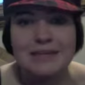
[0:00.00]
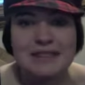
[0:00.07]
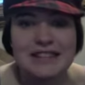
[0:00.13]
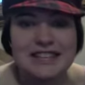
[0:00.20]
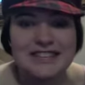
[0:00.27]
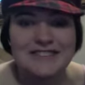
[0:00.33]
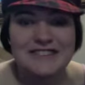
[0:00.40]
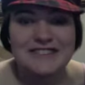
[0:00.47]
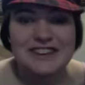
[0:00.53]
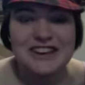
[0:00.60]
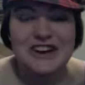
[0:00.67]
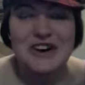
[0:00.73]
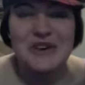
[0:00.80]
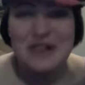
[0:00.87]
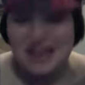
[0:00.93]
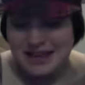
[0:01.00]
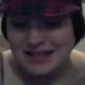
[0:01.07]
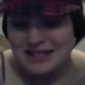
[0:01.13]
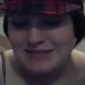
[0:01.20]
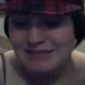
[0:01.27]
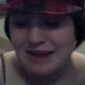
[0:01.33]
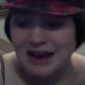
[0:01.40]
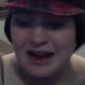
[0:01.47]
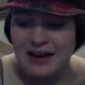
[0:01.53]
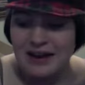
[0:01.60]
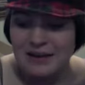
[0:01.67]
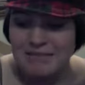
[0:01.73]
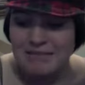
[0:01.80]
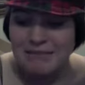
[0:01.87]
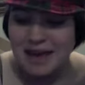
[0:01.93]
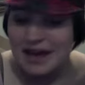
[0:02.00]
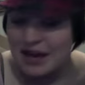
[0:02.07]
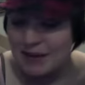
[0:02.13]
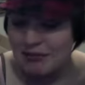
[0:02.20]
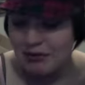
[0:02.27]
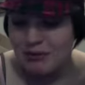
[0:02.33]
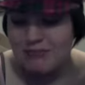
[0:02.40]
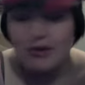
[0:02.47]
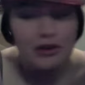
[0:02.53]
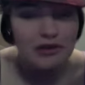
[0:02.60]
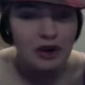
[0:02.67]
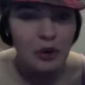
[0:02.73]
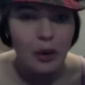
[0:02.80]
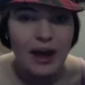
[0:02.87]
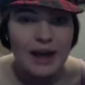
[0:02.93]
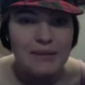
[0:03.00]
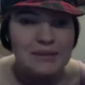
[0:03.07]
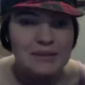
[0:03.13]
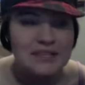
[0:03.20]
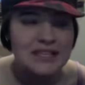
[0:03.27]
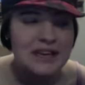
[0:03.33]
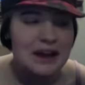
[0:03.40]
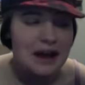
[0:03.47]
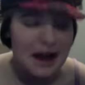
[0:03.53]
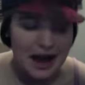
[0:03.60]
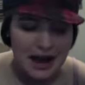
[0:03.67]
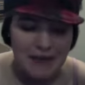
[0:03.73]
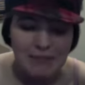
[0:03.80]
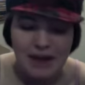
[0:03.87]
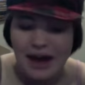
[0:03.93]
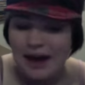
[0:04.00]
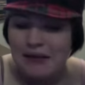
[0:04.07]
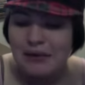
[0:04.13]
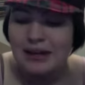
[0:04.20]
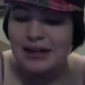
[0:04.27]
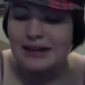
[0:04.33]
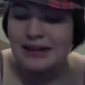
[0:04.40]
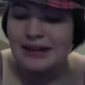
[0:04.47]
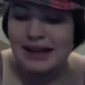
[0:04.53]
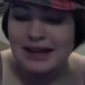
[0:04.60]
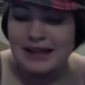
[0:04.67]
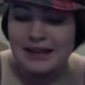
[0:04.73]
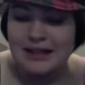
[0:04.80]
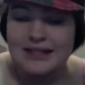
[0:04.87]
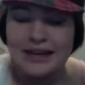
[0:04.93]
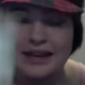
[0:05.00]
in this video is my makeup remover wipes. I really like these. I